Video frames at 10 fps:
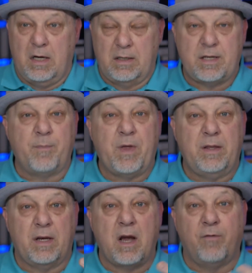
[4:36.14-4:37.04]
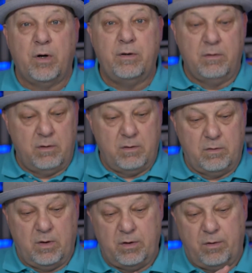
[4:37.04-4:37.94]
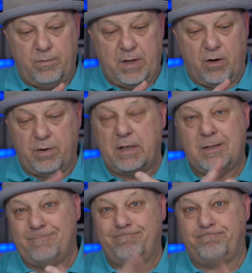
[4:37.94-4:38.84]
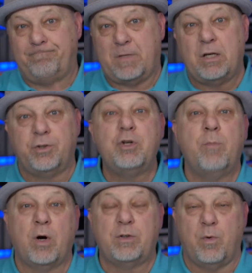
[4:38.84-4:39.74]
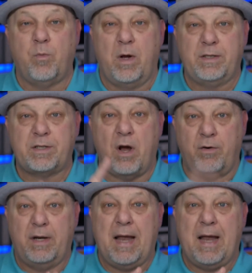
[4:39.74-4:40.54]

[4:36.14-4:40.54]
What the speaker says: something that covered, that killed two birds with one stone.